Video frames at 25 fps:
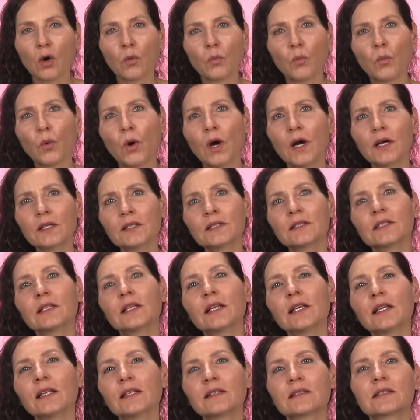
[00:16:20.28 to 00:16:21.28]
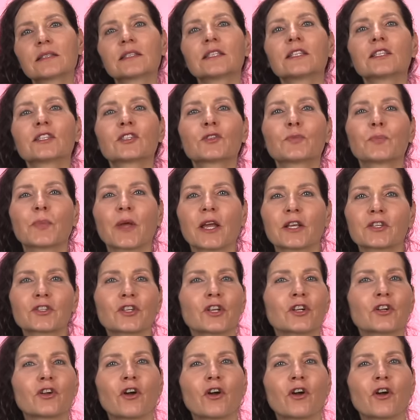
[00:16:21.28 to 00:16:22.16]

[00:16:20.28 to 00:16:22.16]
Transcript: What is this special